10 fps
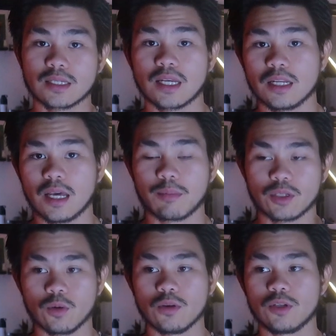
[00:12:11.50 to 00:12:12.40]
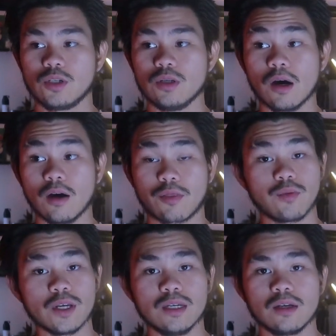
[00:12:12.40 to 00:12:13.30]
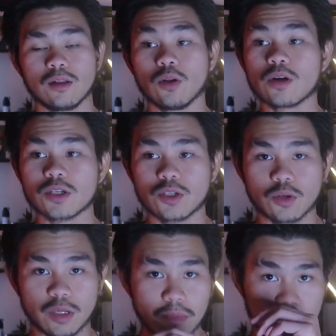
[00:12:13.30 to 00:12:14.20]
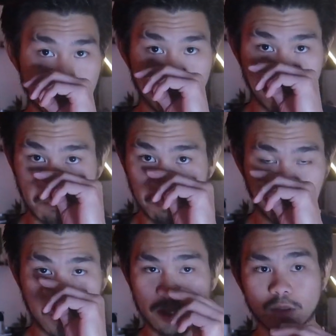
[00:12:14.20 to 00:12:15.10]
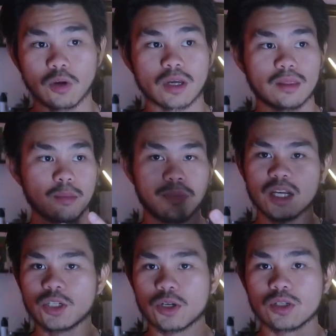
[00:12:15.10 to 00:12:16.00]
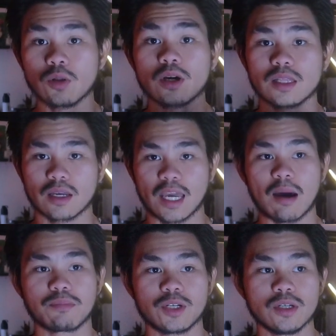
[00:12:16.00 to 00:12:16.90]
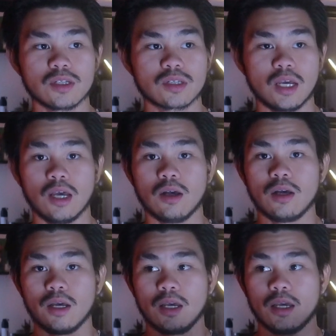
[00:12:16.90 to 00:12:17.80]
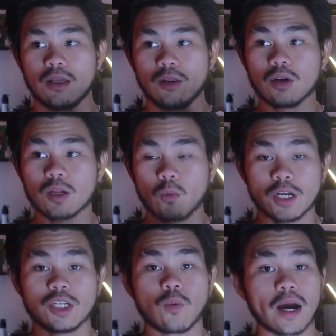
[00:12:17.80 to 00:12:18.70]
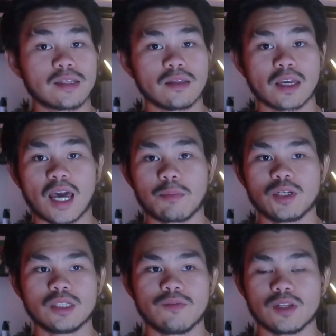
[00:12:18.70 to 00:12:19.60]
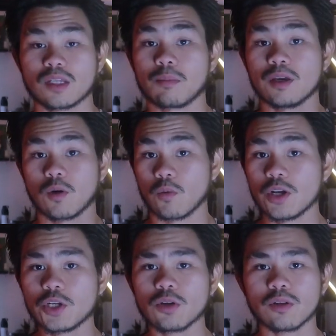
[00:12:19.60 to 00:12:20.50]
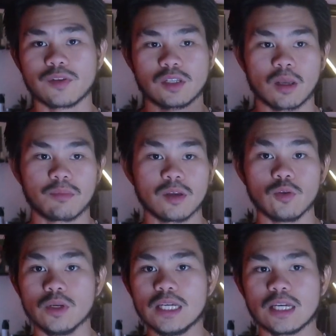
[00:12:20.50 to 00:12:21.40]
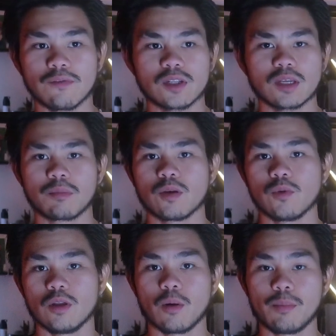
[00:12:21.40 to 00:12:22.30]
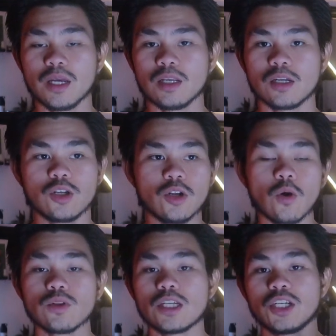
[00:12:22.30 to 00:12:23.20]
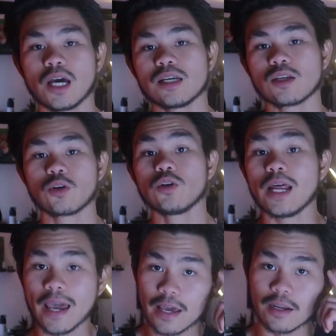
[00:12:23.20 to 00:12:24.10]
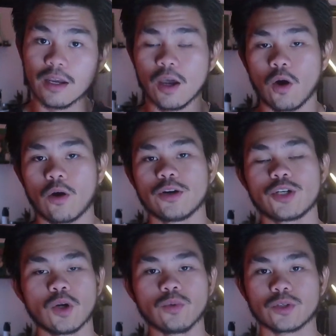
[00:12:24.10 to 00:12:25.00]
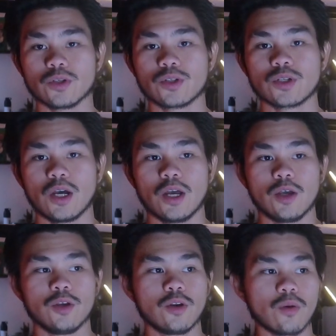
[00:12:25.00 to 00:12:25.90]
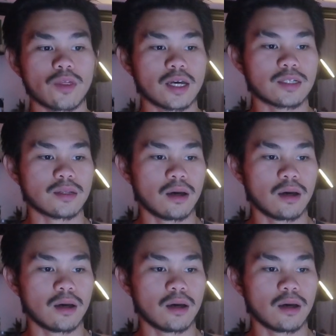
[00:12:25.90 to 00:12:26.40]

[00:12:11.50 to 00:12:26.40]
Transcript: I said in episode 3. Look at her social media. Look at the pictures, look at the captions. Look at what she writes in the captions, if it's something original, if it's something unique, if it's something with an opinion. You know that she has a good head on her shoulders. You know that,